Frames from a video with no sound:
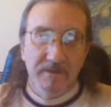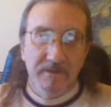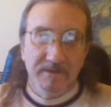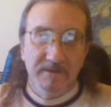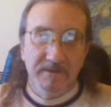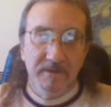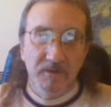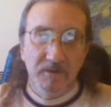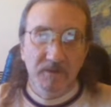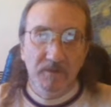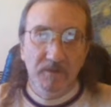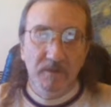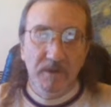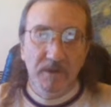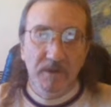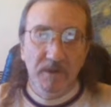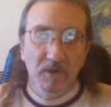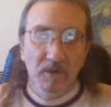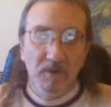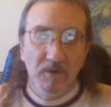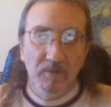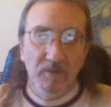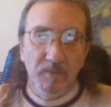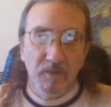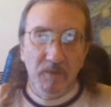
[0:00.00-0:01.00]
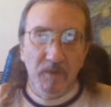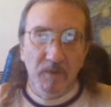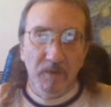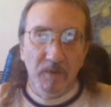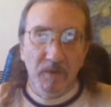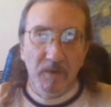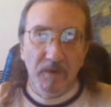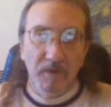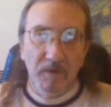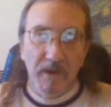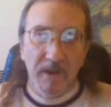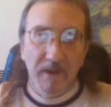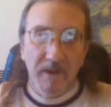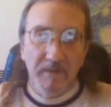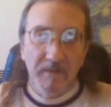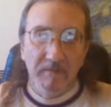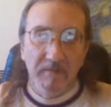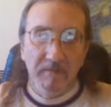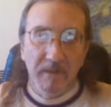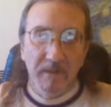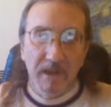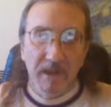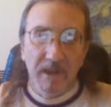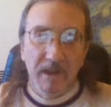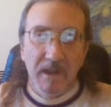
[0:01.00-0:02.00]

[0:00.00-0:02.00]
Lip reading: student loan program